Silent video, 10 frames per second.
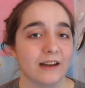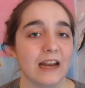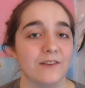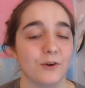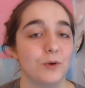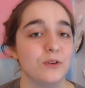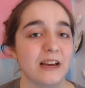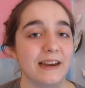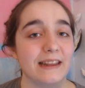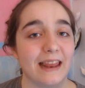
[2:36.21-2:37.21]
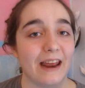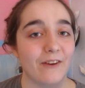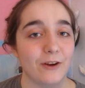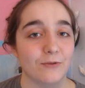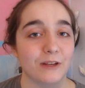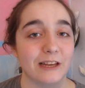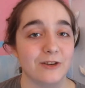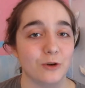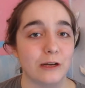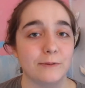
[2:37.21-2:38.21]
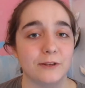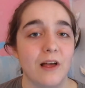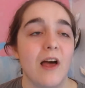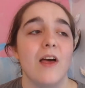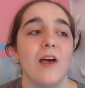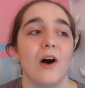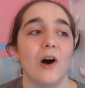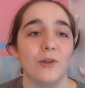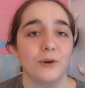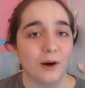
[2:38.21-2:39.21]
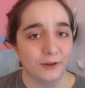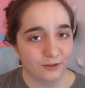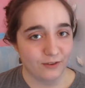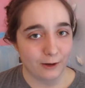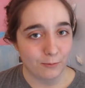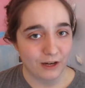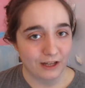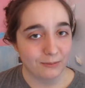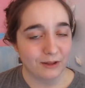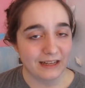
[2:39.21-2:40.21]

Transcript: kind of a whodunit that I found really enjoyable, although also very predictable.